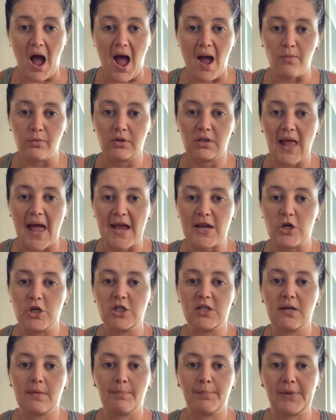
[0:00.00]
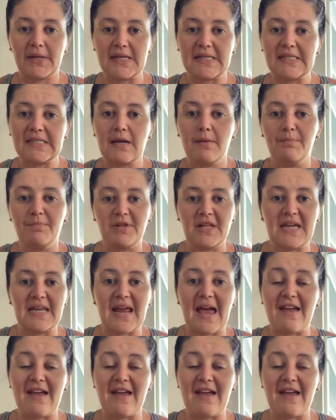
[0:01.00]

I would like you to please complete